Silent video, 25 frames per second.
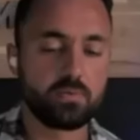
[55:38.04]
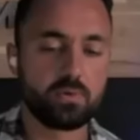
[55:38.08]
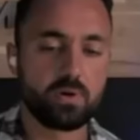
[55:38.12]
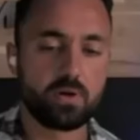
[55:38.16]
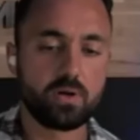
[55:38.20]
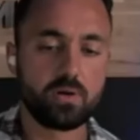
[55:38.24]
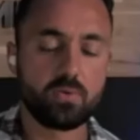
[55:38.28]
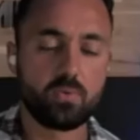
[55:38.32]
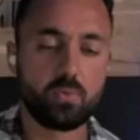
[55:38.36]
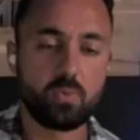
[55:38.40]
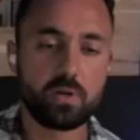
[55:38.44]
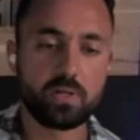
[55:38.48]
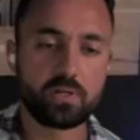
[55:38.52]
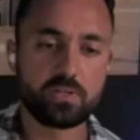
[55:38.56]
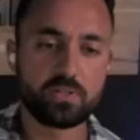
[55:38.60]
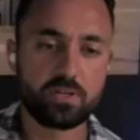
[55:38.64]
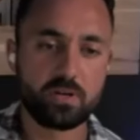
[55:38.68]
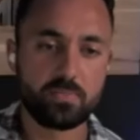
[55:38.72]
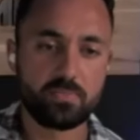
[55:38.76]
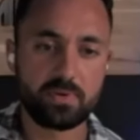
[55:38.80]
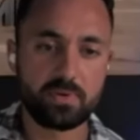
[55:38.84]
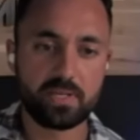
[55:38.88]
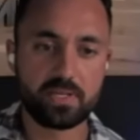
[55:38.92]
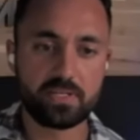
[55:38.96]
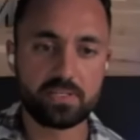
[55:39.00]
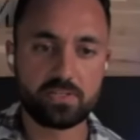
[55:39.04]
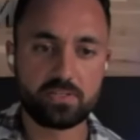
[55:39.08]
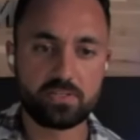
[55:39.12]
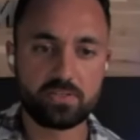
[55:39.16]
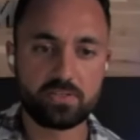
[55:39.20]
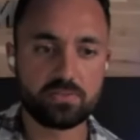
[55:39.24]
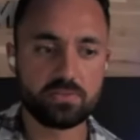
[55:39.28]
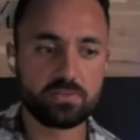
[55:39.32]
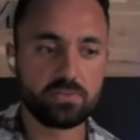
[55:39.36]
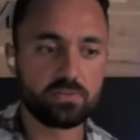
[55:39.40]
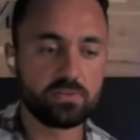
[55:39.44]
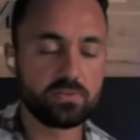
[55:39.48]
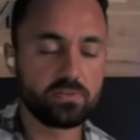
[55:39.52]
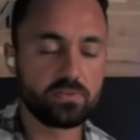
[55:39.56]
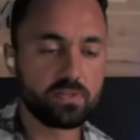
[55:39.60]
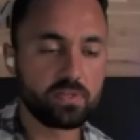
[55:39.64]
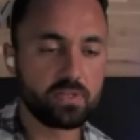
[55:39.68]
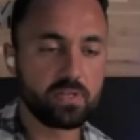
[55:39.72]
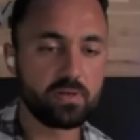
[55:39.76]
well, we'll drop links to the